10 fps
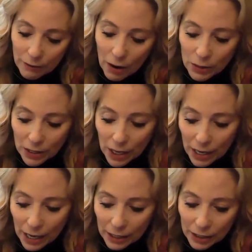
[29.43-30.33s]
I've always
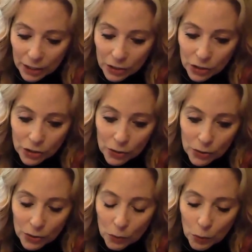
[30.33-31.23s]
kind of had
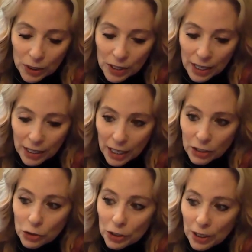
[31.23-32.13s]
issues with that
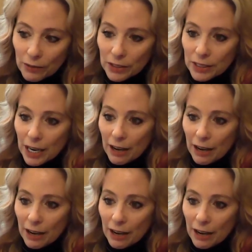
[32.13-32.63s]
entry-level